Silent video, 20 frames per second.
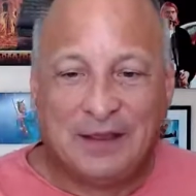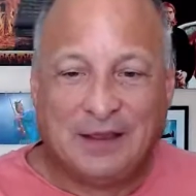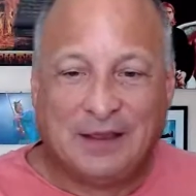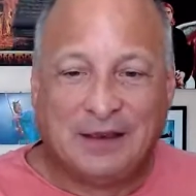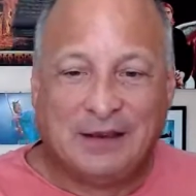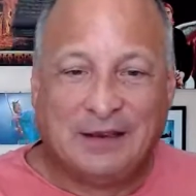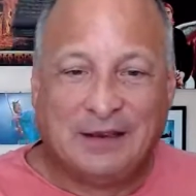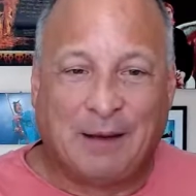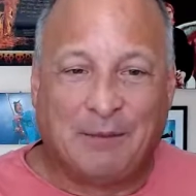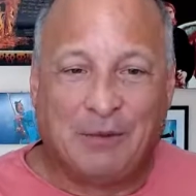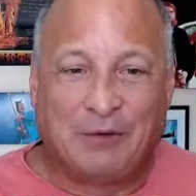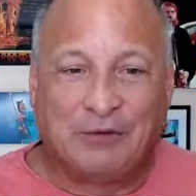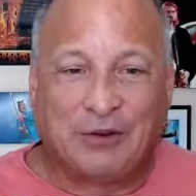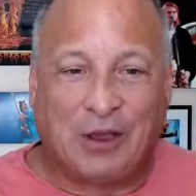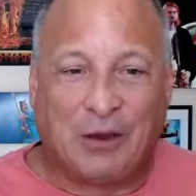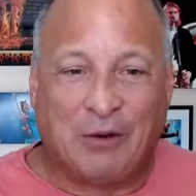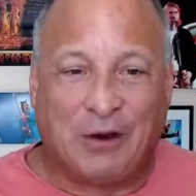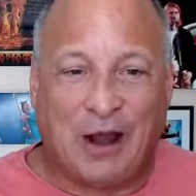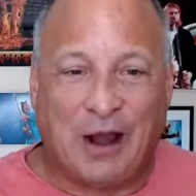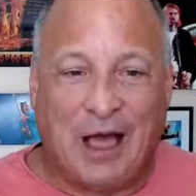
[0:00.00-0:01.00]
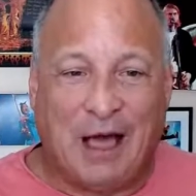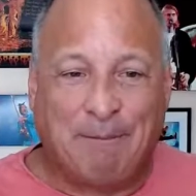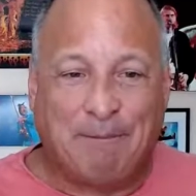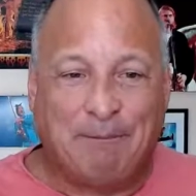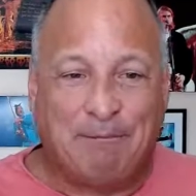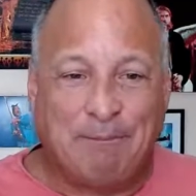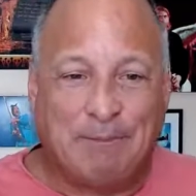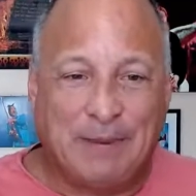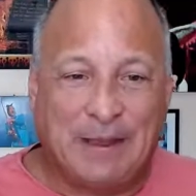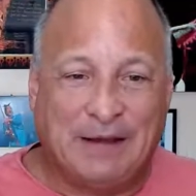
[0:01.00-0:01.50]
Numbers are going
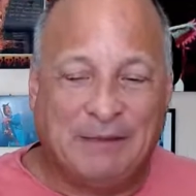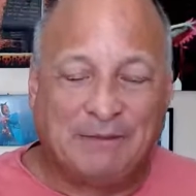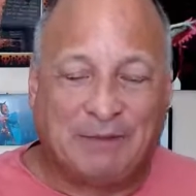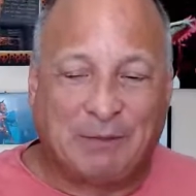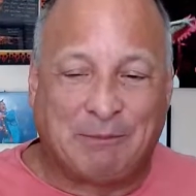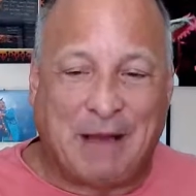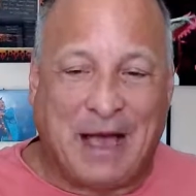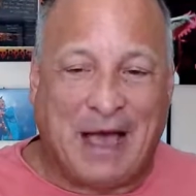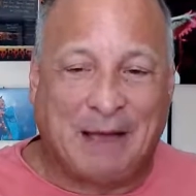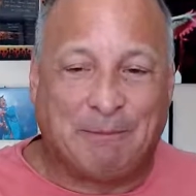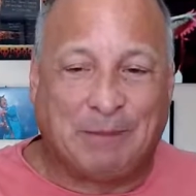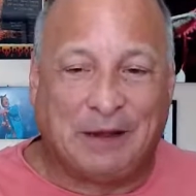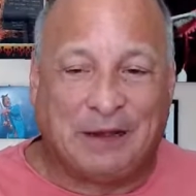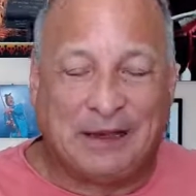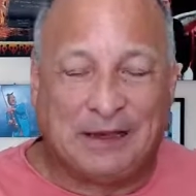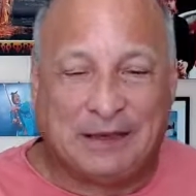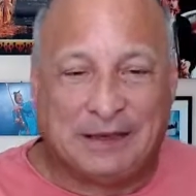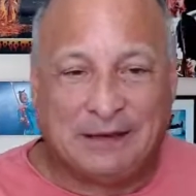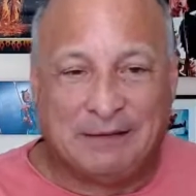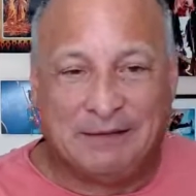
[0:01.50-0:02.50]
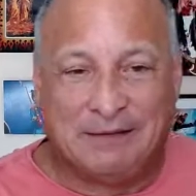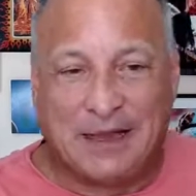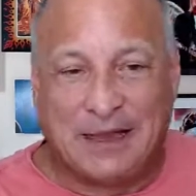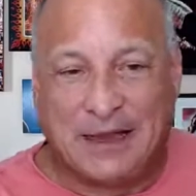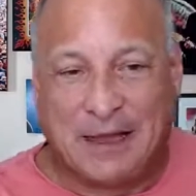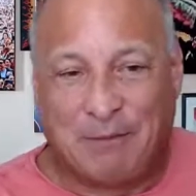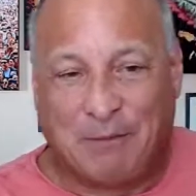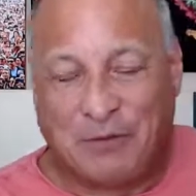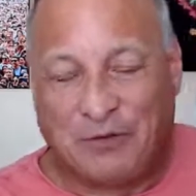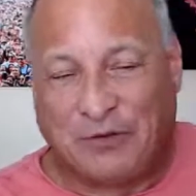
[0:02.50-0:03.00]
up in Vermont, but the
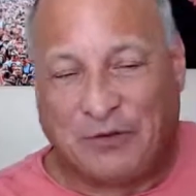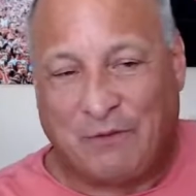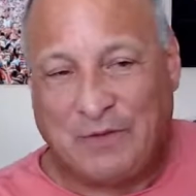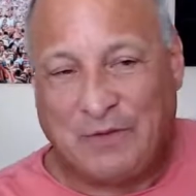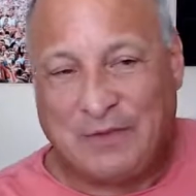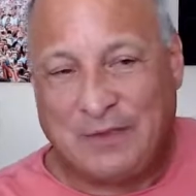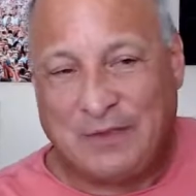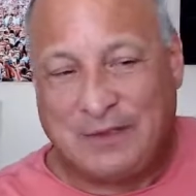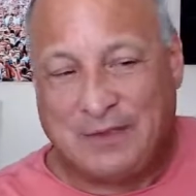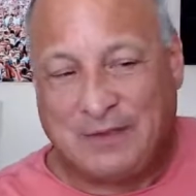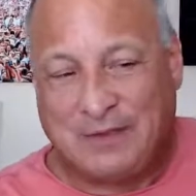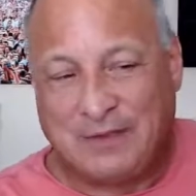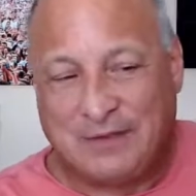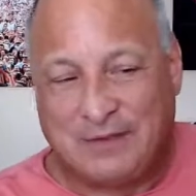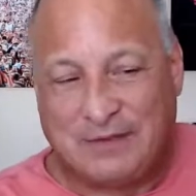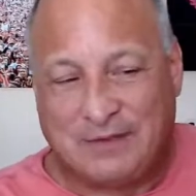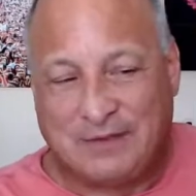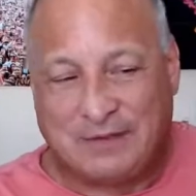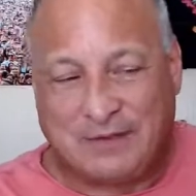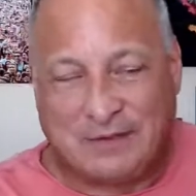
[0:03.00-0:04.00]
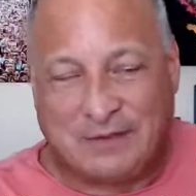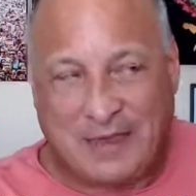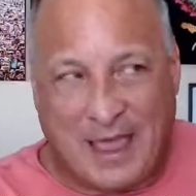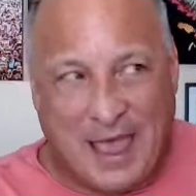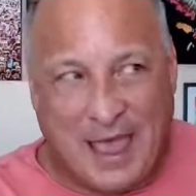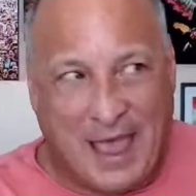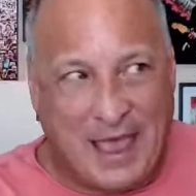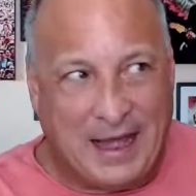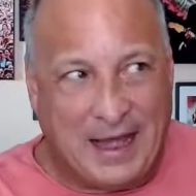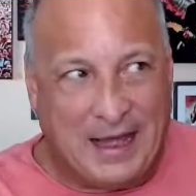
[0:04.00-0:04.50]
numbers of
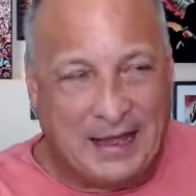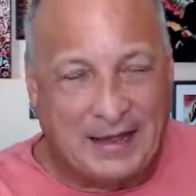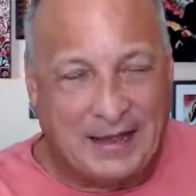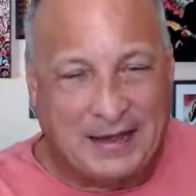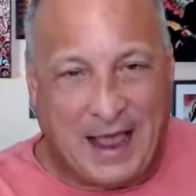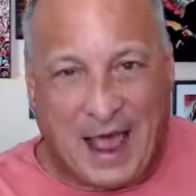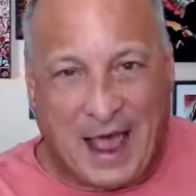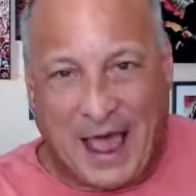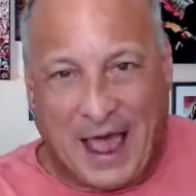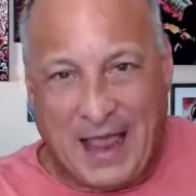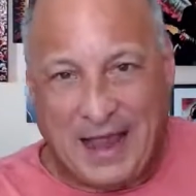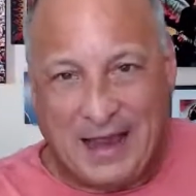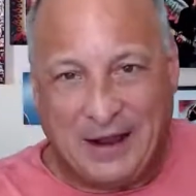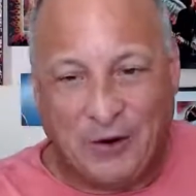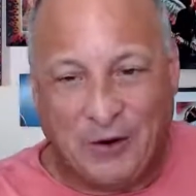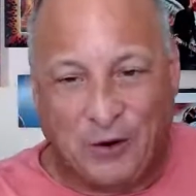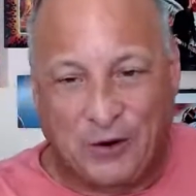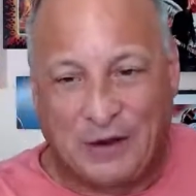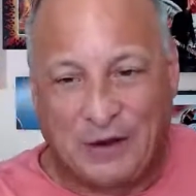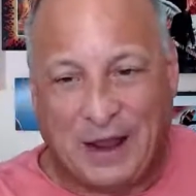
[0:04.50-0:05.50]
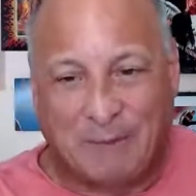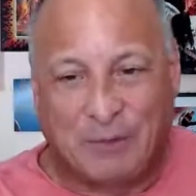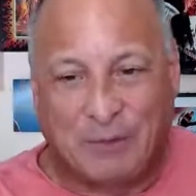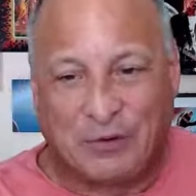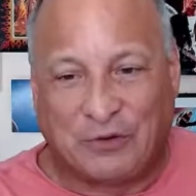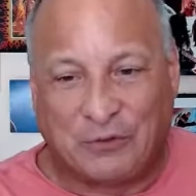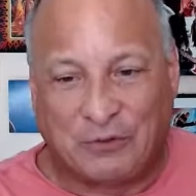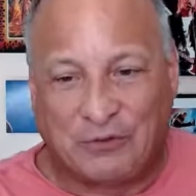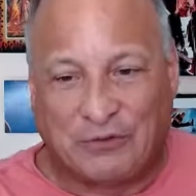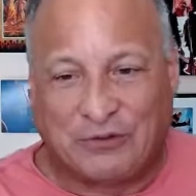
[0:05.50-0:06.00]
dead and dying, or
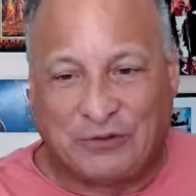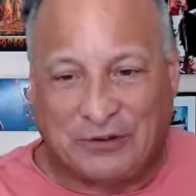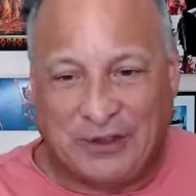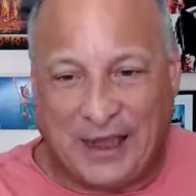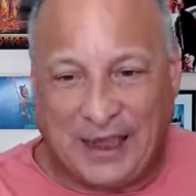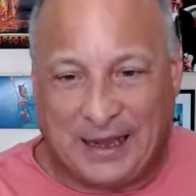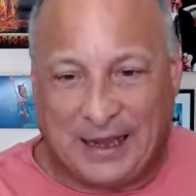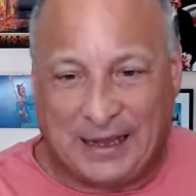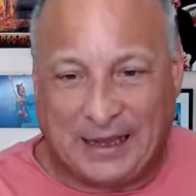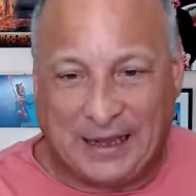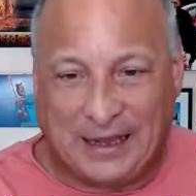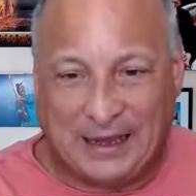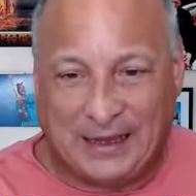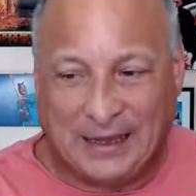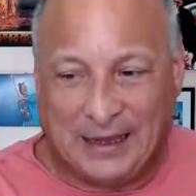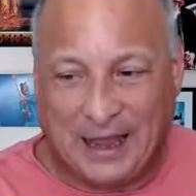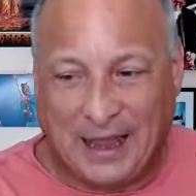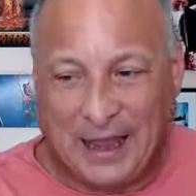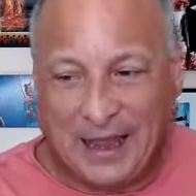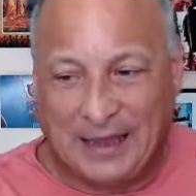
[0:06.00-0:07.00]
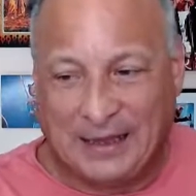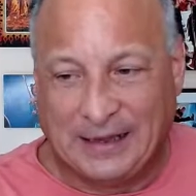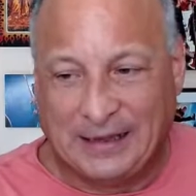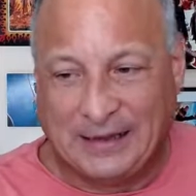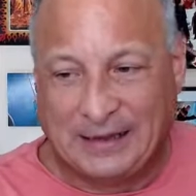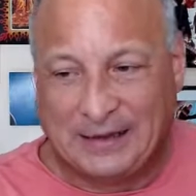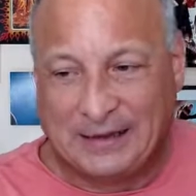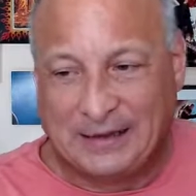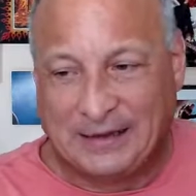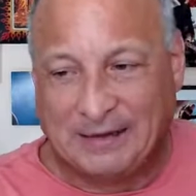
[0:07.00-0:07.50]
numbers of sick,
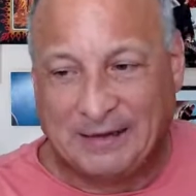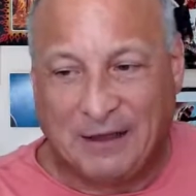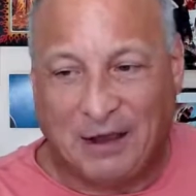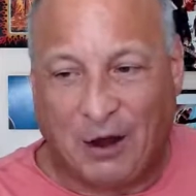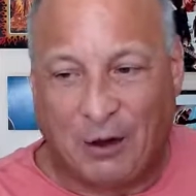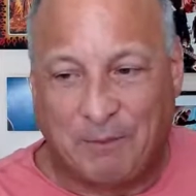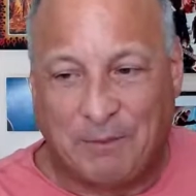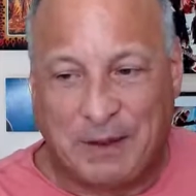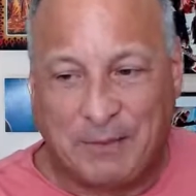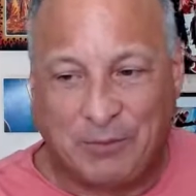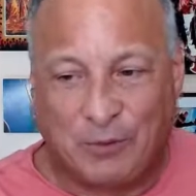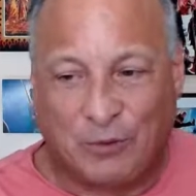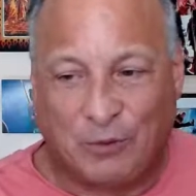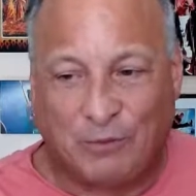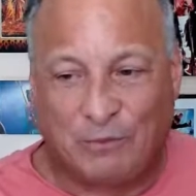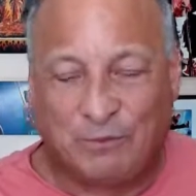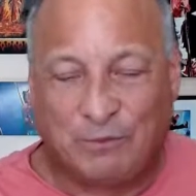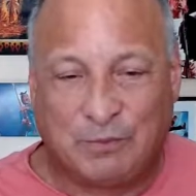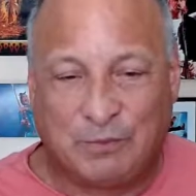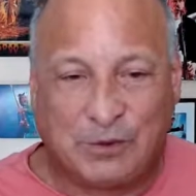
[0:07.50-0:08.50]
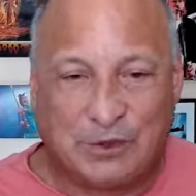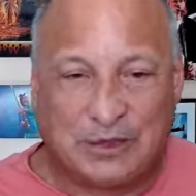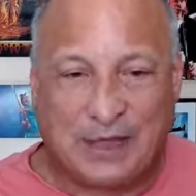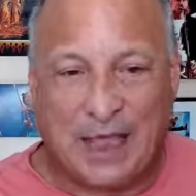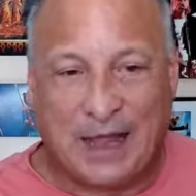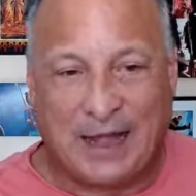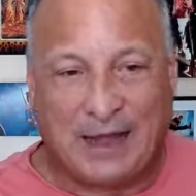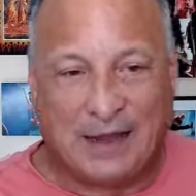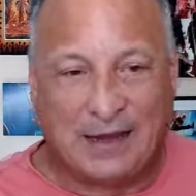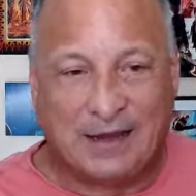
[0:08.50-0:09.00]
and are people
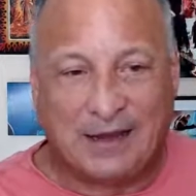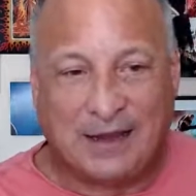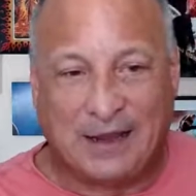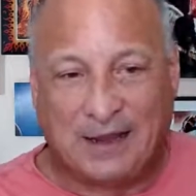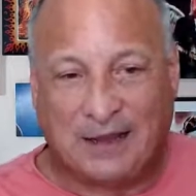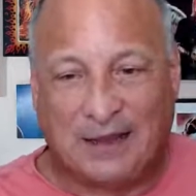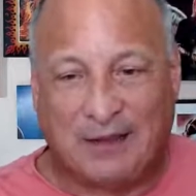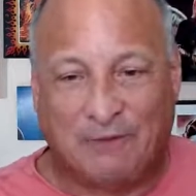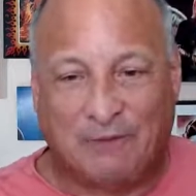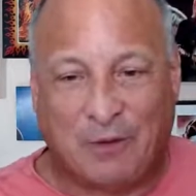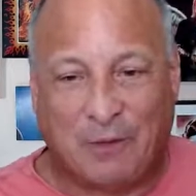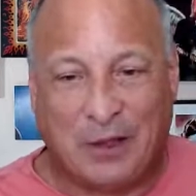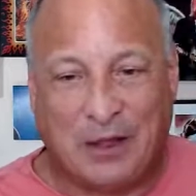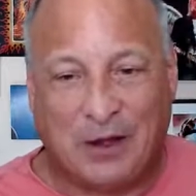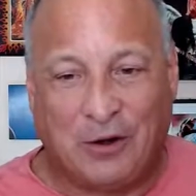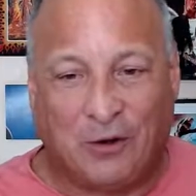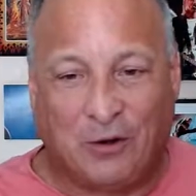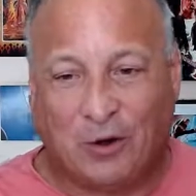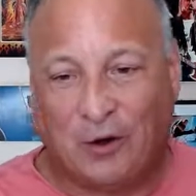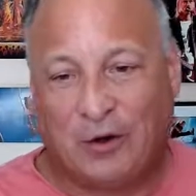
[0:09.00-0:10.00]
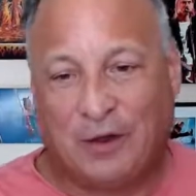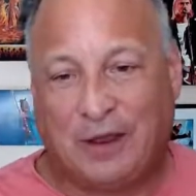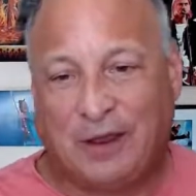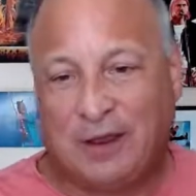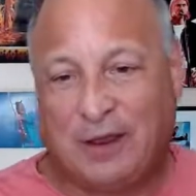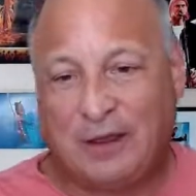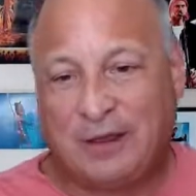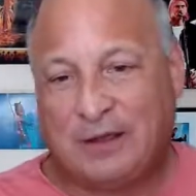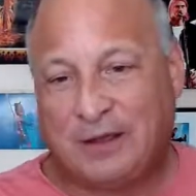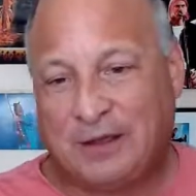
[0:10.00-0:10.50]
getting healing from it, or
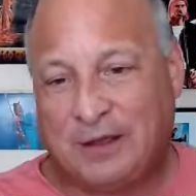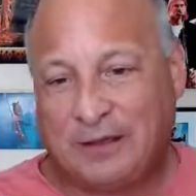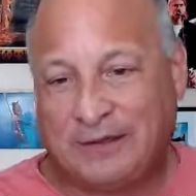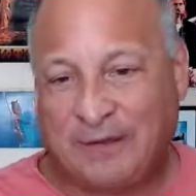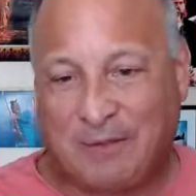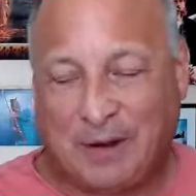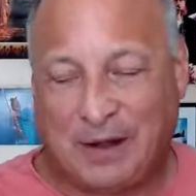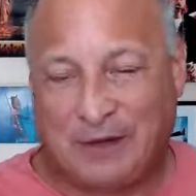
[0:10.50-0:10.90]
is everybody